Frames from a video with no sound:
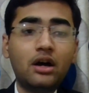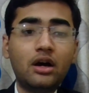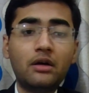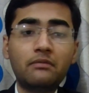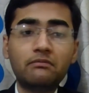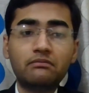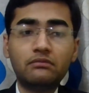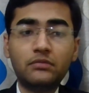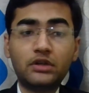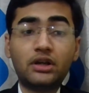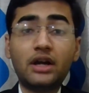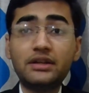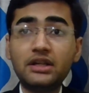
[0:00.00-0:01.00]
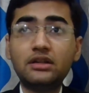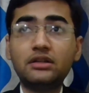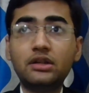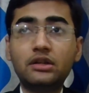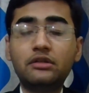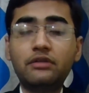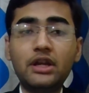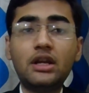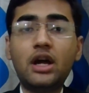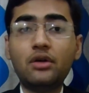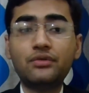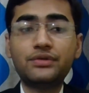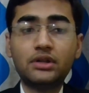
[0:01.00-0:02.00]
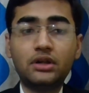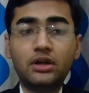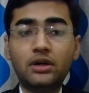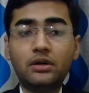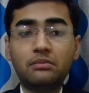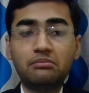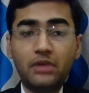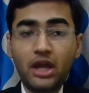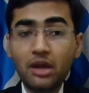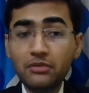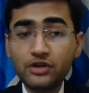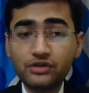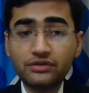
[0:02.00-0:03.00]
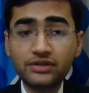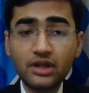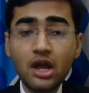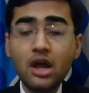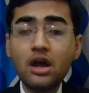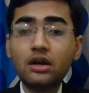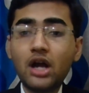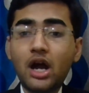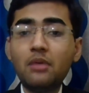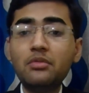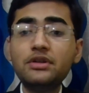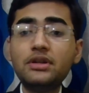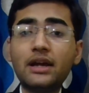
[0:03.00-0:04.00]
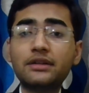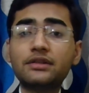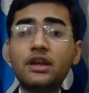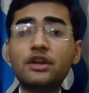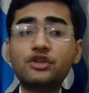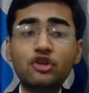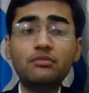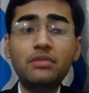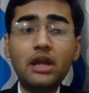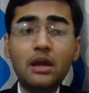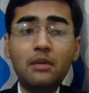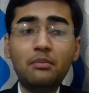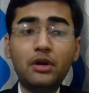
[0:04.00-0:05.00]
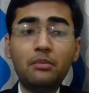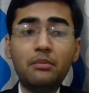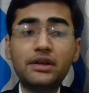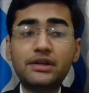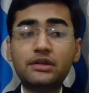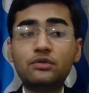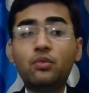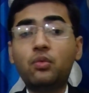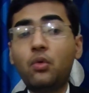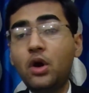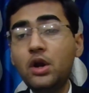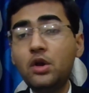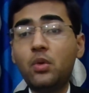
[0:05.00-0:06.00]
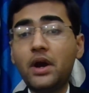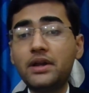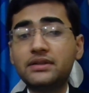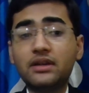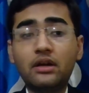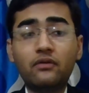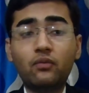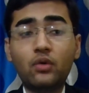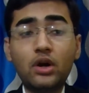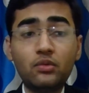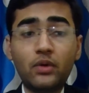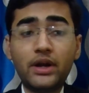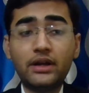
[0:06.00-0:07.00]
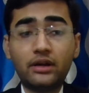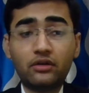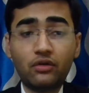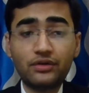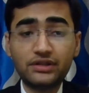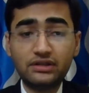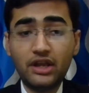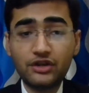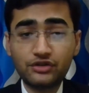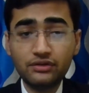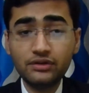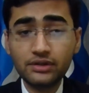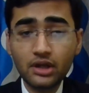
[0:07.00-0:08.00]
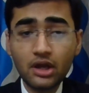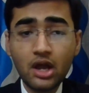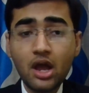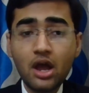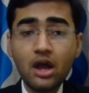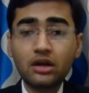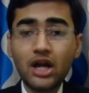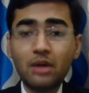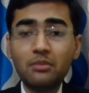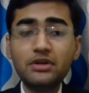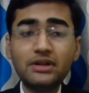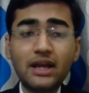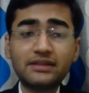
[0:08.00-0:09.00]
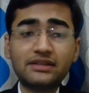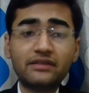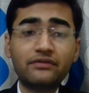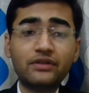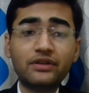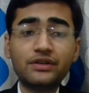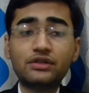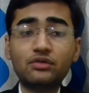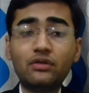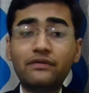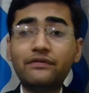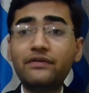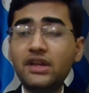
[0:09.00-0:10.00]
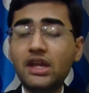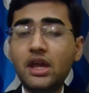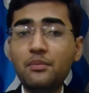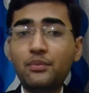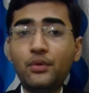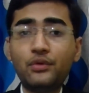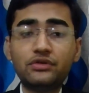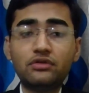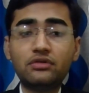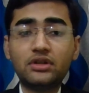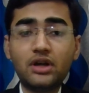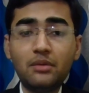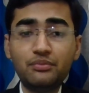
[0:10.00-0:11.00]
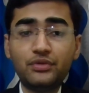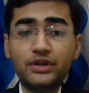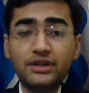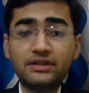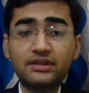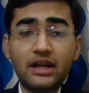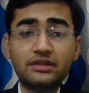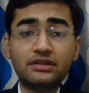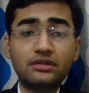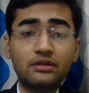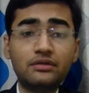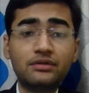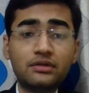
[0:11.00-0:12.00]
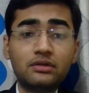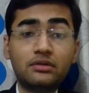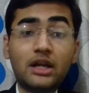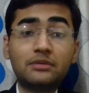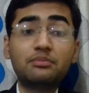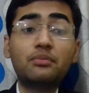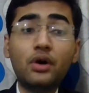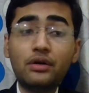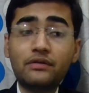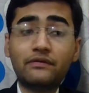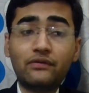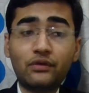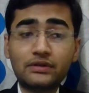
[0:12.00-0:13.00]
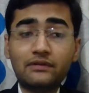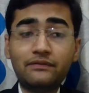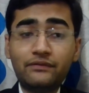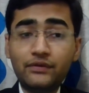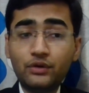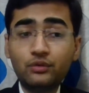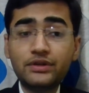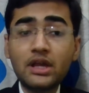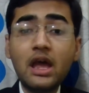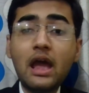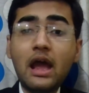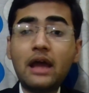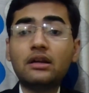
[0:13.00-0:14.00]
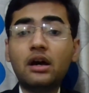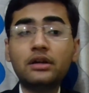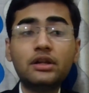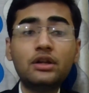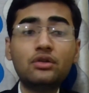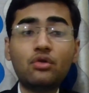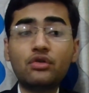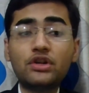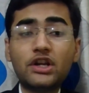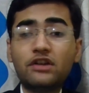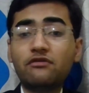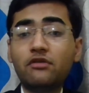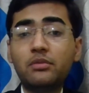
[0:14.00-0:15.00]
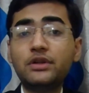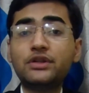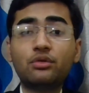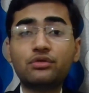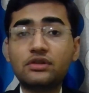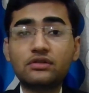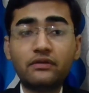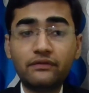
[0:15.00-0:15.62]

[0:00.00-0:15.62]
cutting the greenhouse emissions, carbon tax should be implemented worldwide across nations. Carbon tax refers to a fee imposed on companies that burn fossil fuels and other non-renewable sources of energy.